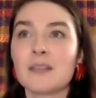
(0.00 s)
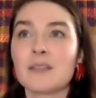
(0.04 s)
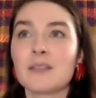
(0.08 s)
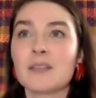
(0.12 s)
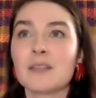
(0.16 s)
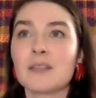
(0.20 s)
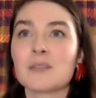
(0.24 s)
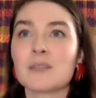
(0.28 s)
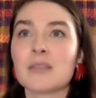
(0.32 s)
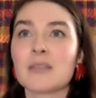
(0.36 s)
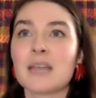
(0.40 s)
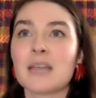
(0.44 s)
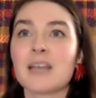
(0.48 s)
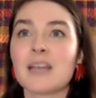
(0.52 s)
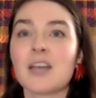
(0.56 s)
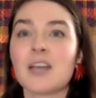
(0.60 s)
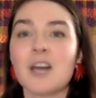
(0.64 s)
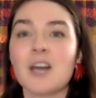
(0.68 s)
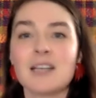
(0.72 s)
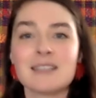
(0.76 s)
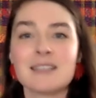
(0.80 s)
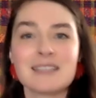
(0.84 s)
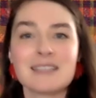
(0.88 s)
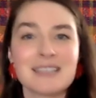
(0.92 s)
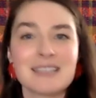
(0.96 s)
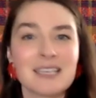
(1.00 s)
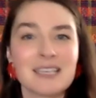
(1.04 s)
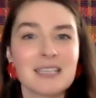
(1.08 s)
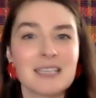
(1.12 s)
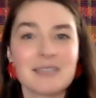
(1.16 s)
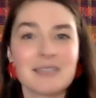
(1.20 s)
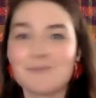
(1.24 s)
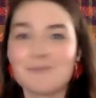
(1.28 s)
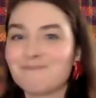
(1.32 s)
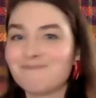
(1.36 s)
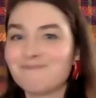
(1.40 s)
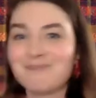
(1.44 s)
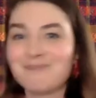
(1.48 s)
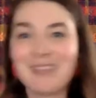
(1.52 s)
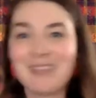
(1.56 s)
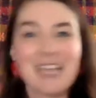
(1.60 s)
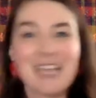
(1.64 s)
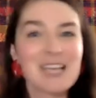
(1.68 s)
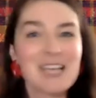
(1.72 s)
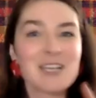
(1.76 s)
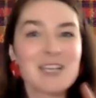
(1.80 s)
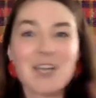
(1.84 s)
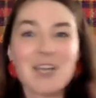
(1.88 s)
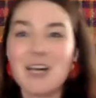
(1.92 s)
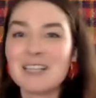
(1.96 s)
that constant
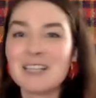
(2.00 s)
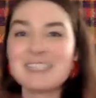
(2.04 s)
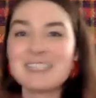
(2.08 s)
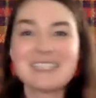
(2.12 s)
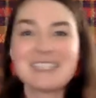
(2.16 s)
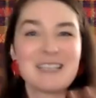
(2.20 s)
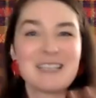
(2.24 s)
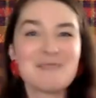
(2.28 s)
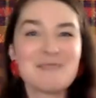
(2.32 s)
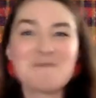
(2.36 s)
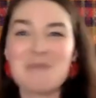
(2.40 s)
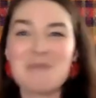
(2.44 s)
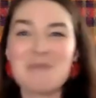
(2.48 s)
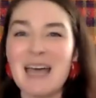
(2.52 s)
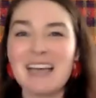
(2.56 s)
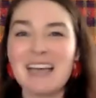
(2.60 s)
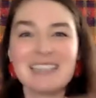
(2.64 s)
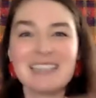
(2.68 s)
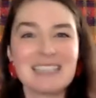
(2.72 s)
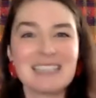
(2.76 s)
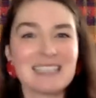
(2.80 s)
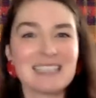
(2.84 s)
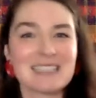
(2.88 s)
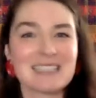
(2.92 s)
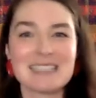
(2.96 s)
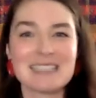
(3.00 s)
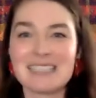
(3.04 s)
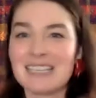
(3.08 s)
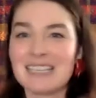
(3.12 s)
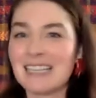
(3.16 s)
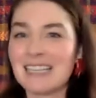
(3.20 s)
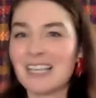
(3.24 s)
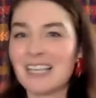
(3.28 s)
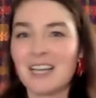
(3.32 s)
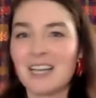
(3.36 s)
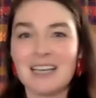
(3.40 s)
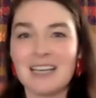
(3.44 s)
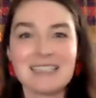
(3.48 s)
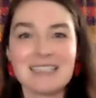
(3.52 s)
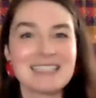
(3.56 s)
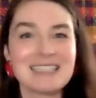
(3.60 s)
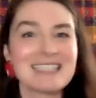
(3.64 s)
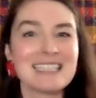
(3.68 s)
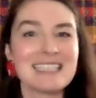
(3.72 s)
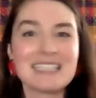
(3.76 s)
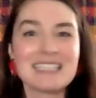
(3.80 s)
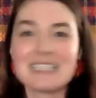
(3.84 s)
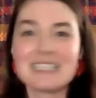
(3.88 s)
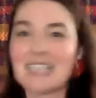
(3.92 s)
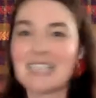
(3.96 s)
balancing,
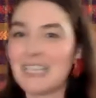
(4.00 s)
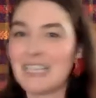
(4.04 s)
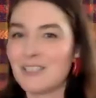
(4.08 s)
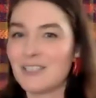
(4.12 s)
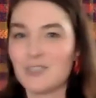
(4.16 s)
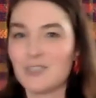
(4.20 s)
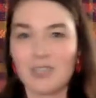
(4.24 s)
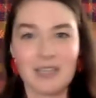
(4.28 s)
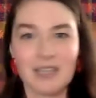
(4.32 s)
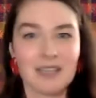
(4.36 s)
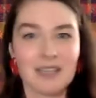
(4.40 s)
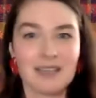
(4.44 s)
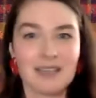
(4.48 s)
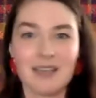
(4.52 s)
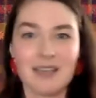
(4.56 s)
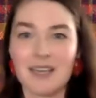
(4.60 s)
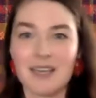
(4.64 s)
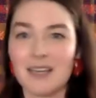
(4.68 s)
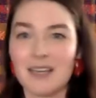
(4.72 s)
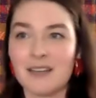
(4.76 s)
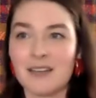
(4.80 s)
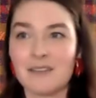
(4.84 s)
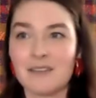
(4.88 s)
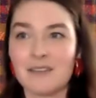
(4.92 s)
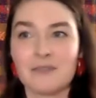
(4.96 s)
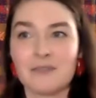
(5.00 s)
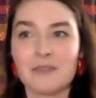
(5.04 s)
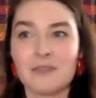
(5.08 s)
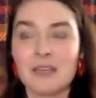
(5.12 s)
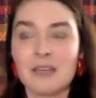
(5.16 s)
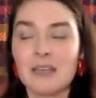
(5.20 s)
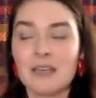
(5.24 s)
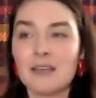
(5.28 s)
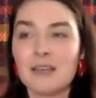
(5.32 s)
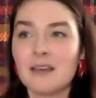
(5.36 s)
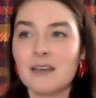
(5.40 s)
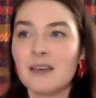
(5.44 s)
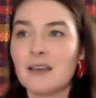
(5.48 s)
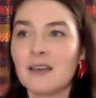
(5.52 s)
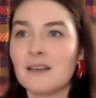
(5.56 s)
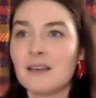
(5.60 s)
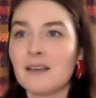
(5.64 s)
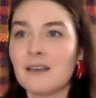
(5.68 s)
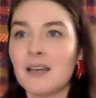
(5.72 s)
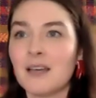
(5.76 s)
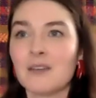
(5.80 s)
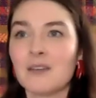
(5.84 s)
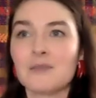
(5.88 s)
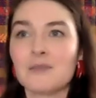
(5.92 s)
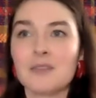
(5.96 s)
constant tension
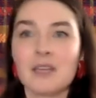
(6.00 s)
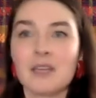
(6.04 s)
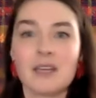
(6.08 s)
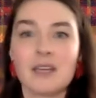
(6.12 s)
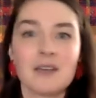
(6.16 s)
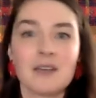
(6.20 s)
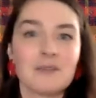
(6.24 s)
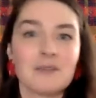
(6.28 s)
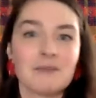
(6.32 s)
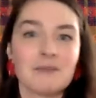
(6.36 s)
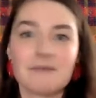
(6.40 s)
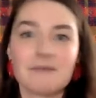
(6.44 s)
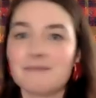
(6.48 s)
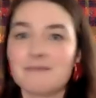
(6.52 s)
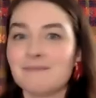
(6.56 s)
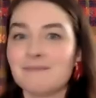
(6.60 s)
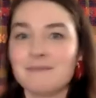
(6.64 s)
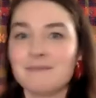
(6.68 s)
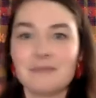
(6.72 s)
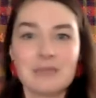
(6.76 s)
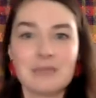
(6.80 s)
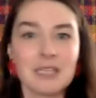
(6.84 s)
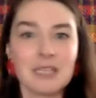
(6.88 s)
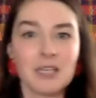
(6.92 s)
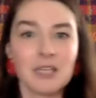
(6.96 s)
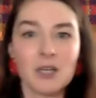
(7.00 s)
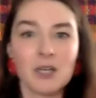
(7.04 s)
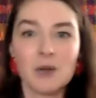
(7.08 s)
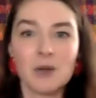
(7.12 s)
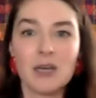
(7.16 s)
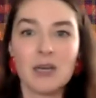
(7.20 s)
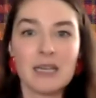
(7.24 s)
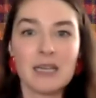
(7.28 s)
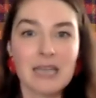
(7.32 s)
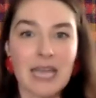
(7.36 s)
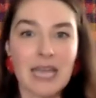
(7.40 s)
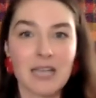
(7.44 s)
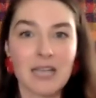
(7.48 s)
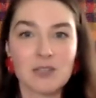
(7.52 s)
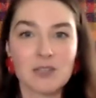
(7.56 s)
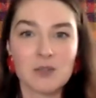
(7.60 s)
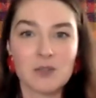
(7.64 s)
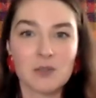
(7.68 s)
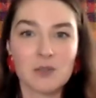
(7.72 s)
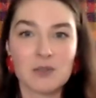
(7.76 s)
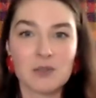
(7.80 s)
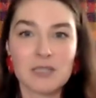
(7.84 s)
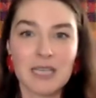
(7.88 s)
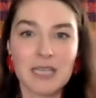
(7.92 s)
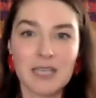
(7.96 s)
of a
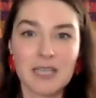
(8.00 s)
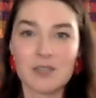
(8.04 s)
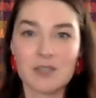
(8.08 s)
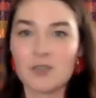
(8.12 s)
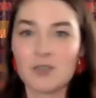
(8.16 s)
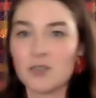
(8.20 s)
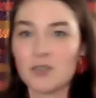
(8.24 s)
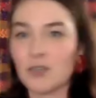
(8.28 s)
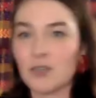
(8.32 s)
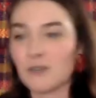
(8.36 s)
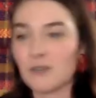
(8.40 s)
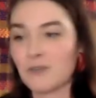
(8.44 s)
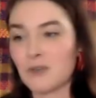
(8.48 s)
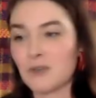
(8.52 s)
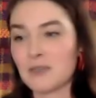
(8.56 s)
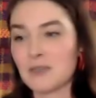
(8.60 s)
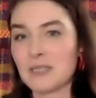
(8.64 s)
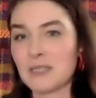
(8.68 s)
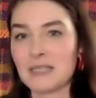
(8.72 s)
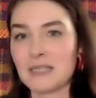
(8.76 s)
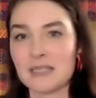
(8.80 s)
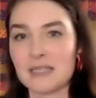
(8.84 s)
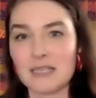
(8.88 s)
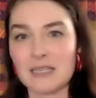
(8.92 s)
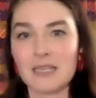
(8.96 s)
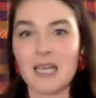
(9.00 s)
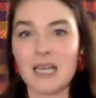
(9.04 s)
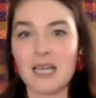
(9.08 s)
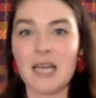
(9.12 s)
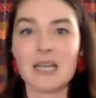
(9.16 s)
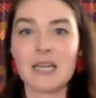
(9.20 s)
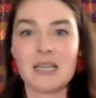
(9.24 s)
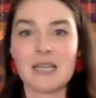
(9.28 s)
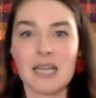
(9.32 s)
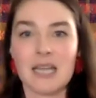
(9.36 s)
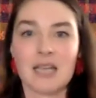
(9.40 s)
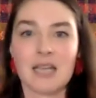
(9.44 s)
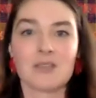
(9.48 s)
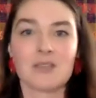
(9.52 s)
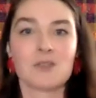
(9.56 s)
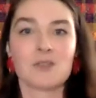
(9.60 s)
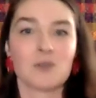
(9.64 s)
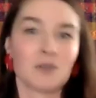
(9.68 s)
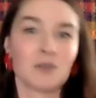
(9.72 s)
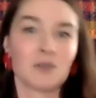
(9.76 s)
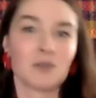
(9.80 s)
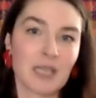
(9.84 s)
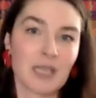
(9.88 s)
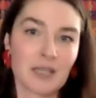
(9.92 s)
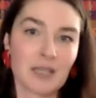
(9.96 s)
natural texture versus a
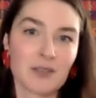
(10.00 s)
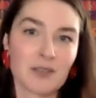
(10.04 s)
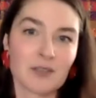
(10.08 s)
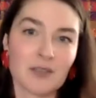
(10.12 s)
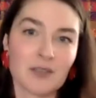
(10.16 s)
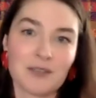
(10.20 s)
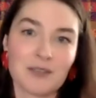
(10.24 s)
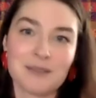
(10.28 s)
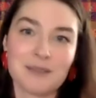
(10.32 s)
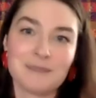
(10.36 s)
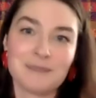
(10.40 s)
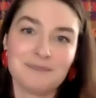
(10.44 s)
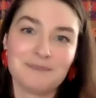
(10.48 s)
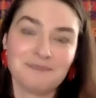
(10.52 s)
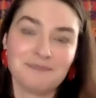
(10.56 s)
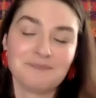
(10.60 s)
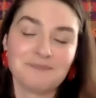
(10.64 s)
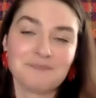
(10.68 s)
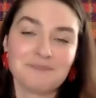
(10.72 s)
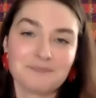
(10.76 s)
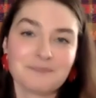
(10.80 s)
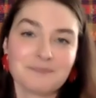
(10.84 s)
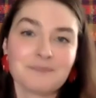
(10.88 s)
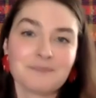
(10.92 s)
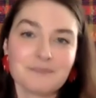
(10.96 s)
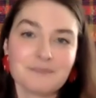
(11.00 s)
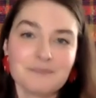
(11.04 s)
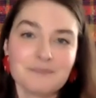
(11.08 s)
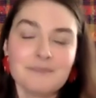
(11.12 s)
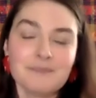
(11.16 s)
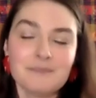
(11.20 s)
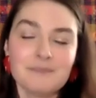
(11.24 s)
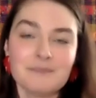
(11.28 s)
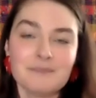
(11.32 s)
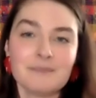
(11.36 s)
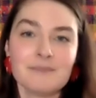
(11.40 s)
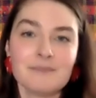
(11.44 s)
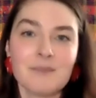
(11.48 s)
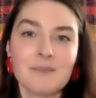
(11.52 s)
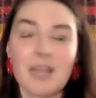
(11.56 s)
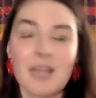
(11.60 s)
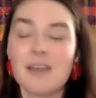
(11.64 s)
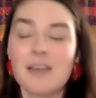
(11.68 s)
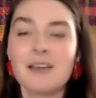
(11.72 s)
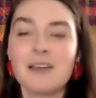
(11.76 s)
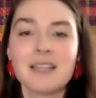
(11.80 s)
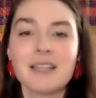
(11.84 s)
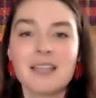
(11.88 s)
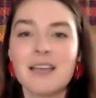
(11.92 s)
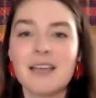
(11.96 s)
non-natural texture.
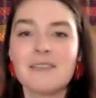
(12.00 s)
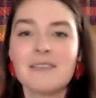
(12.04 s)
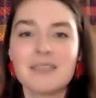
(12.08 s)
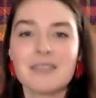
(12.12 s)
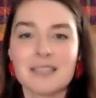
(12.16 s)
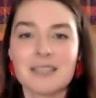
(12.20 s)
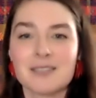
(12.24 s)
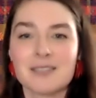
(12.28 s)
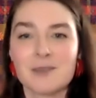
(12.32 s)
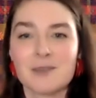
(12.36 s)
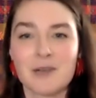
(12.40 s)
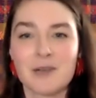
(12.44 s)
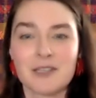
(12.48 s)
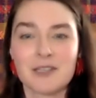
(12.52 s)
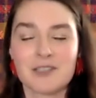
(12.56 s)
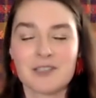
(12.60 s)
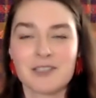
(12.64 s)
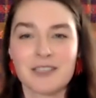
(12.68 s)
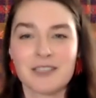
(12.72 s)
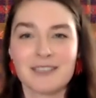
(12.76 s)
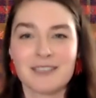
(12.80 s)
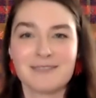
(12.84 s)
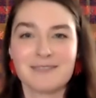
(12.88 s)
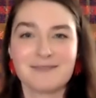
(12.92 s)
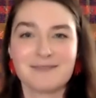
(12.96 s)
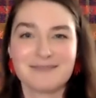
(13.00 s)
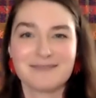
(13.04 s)
Oh, I love this question.